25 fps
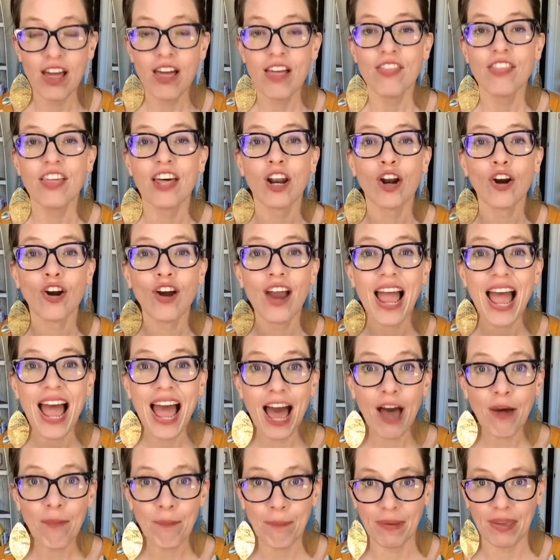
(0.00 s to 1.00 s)
that are
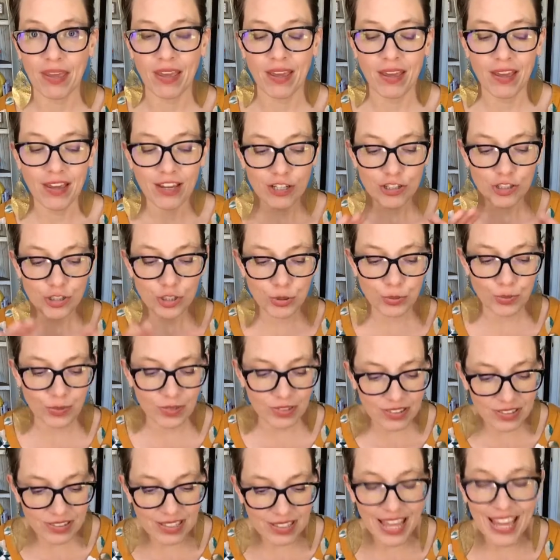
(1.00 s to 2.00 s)
happy to
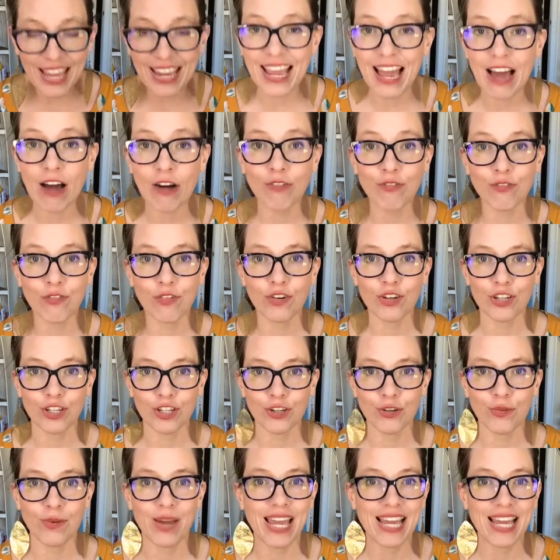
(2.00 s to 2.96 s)
lay out for you